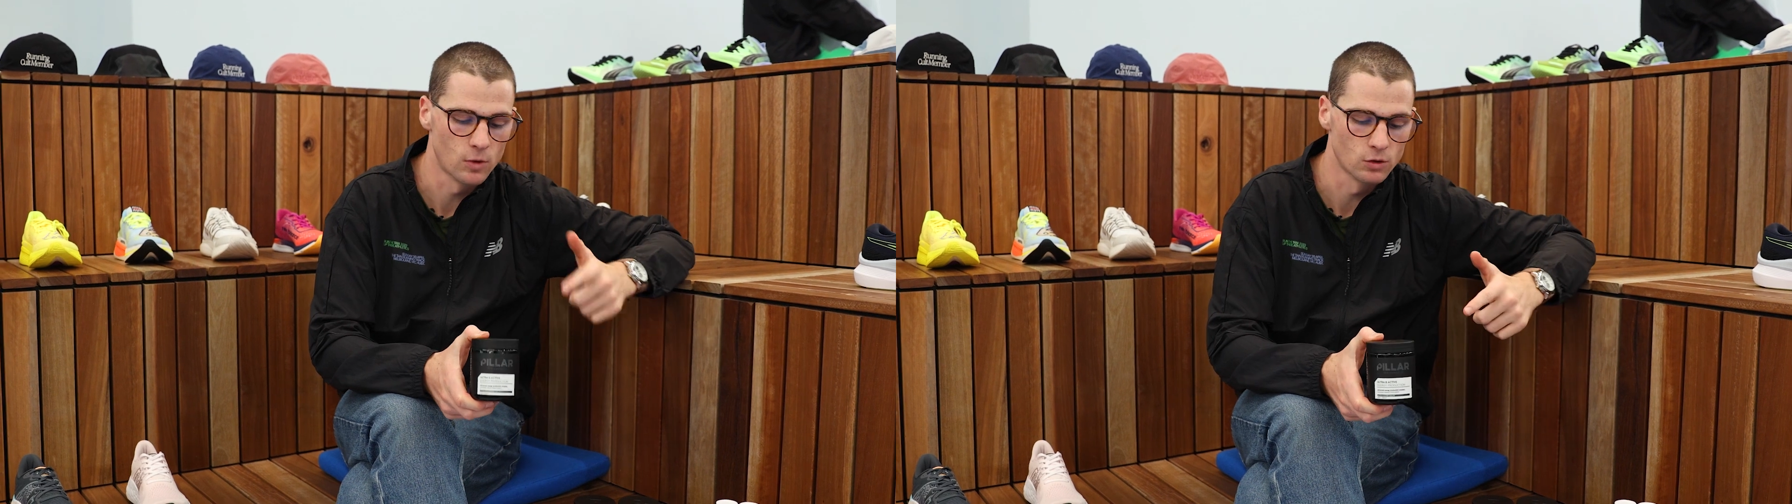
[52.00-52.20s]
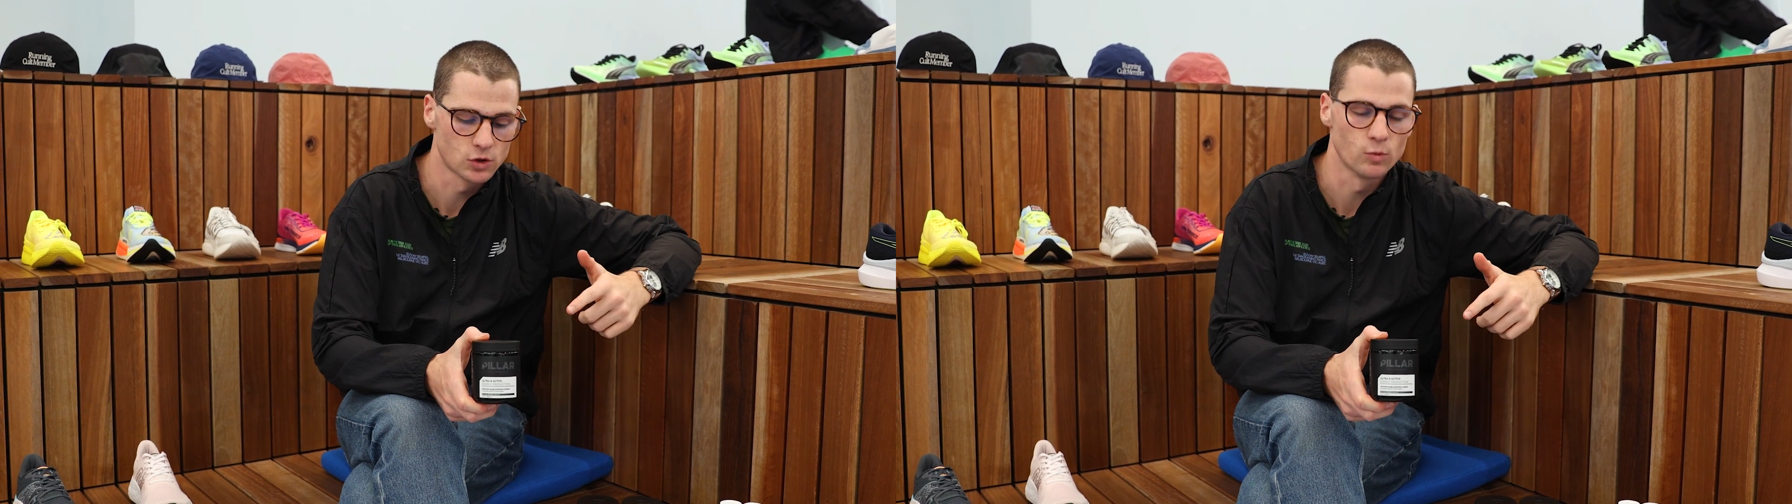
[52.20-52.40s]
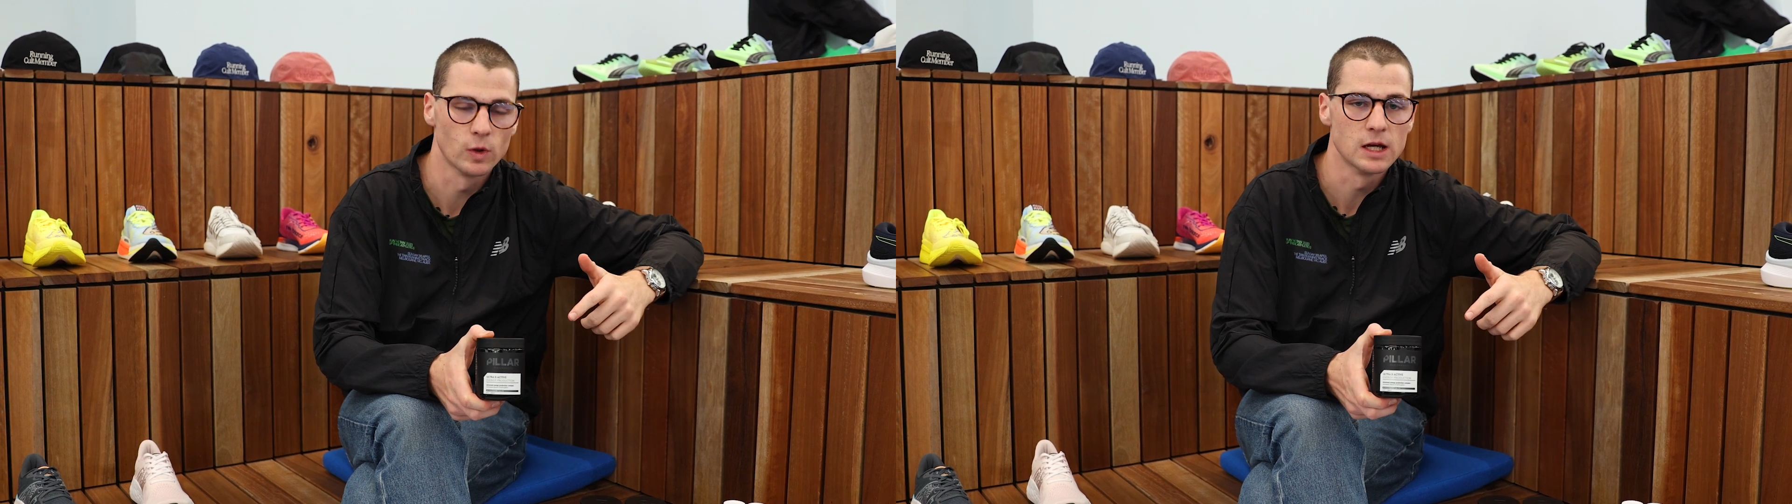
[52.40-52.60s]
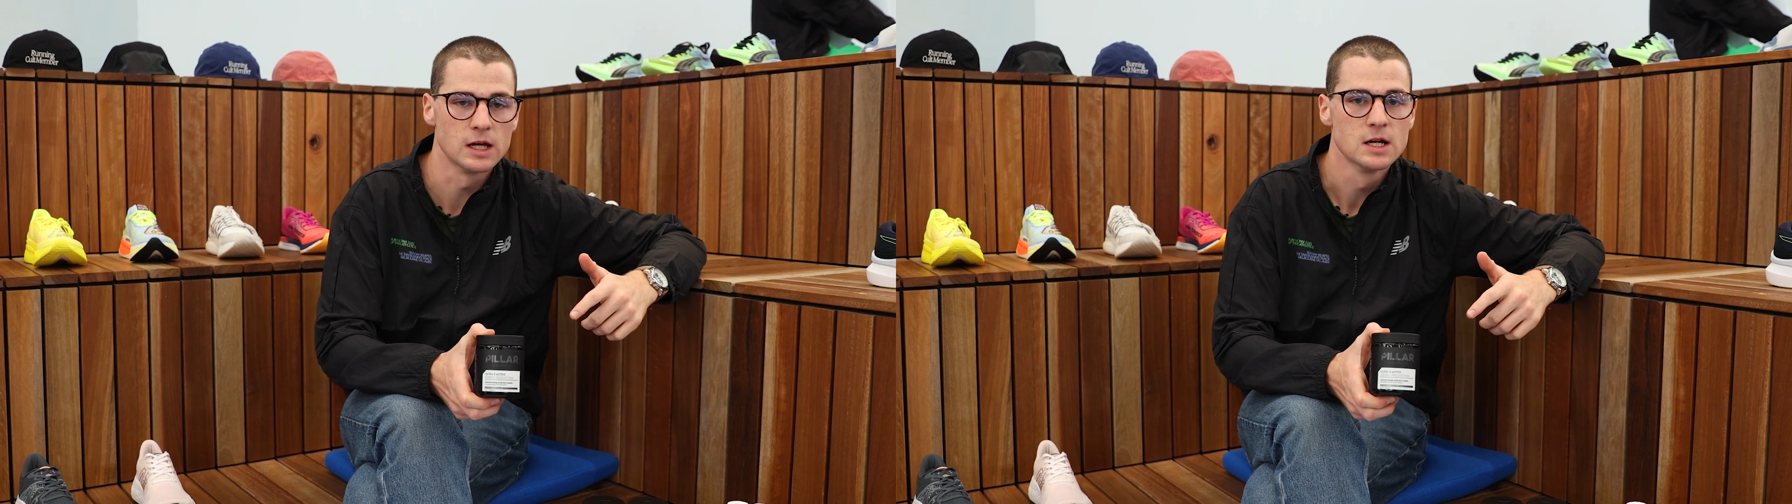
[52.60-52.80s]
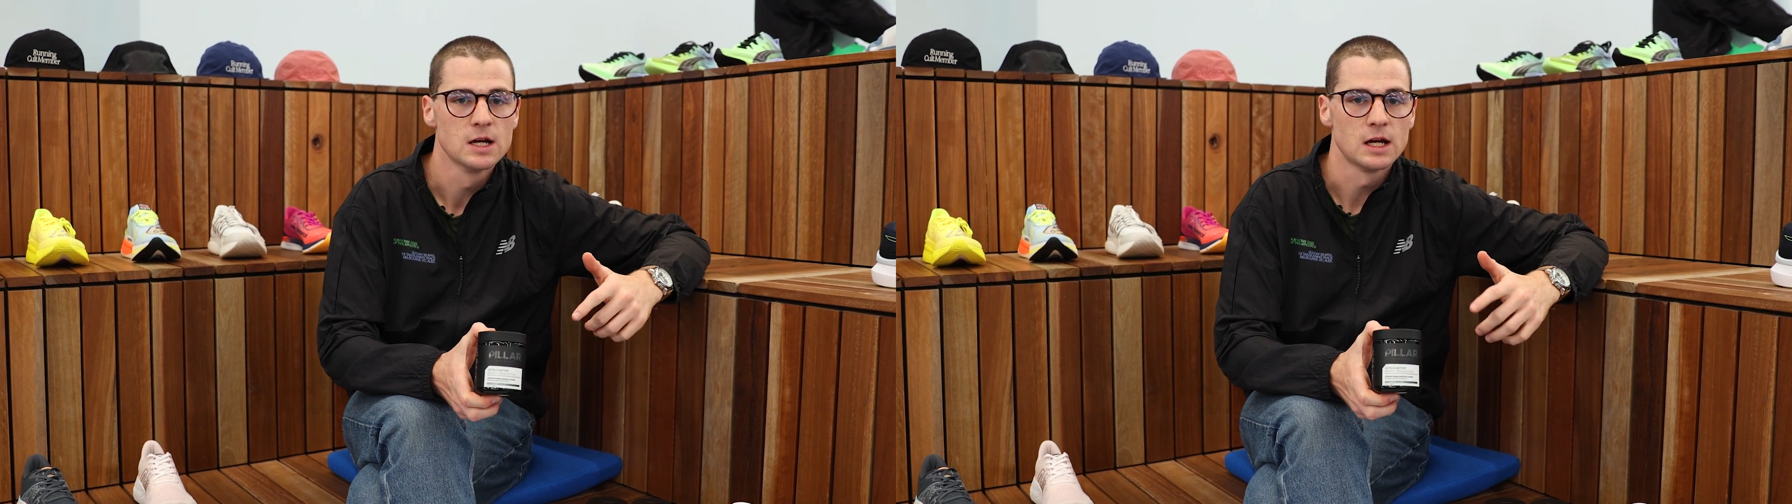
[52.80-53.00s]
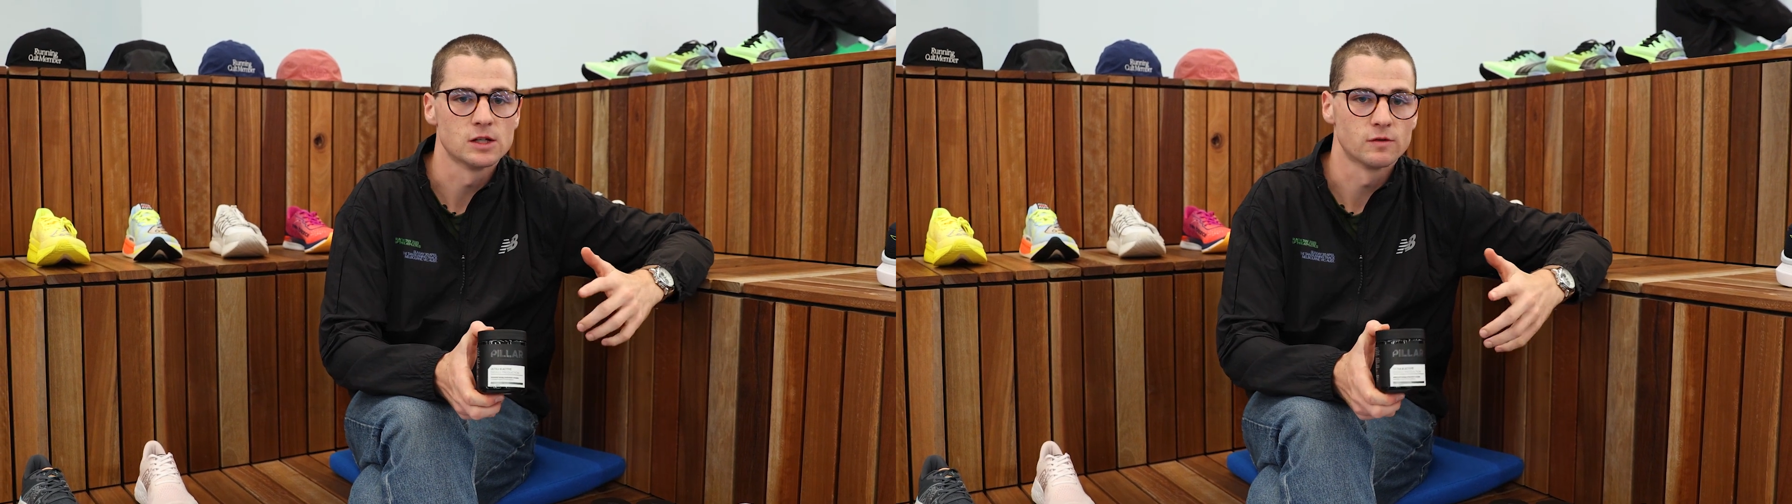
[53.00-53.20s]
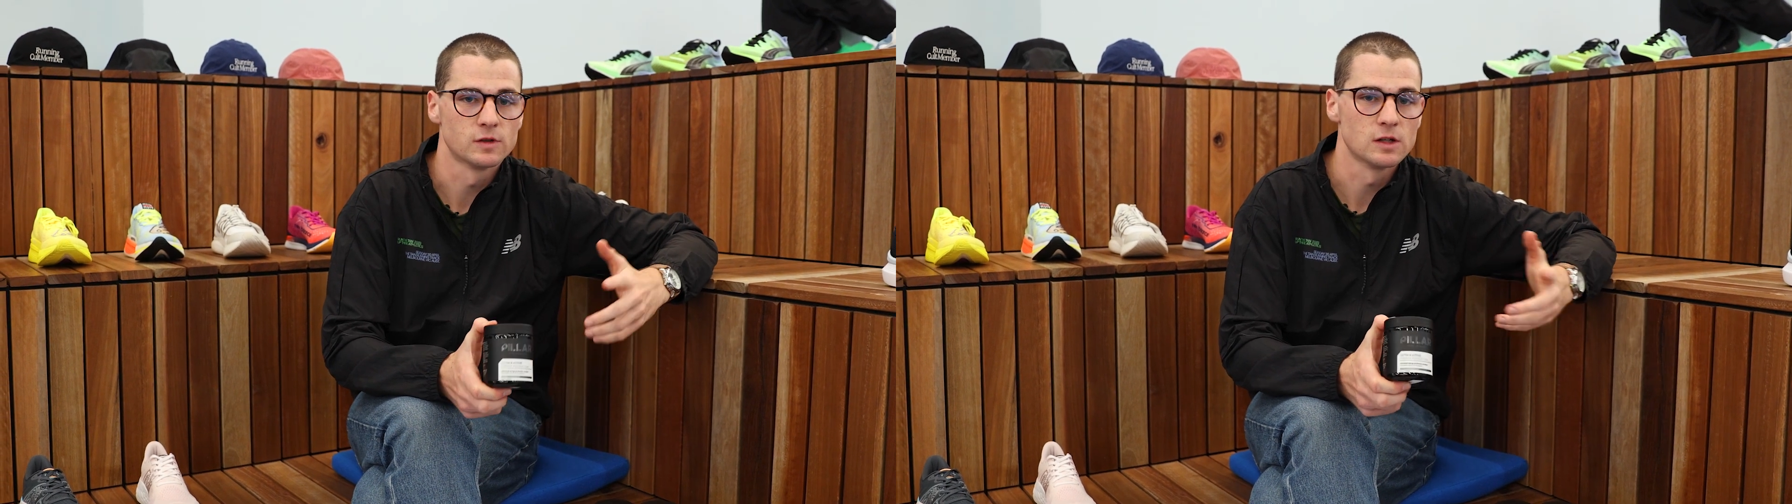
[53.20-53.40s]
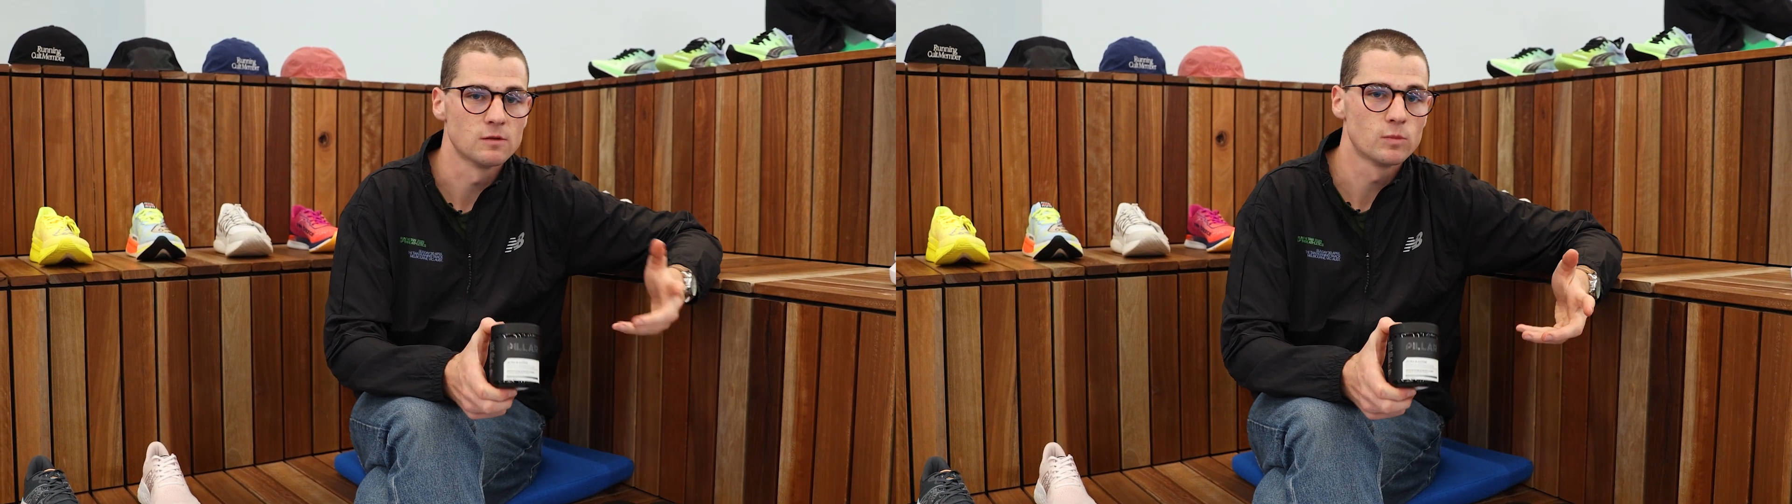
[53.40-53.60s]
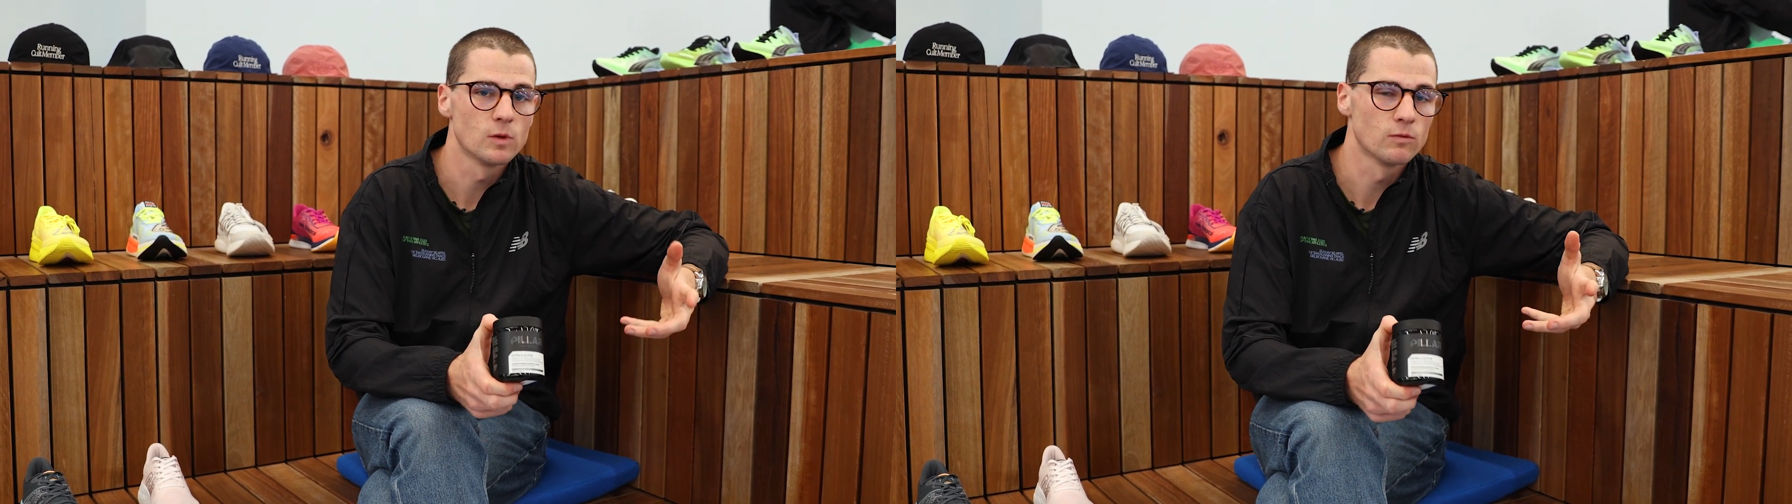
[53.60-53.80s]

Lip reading: Ultra B is obviously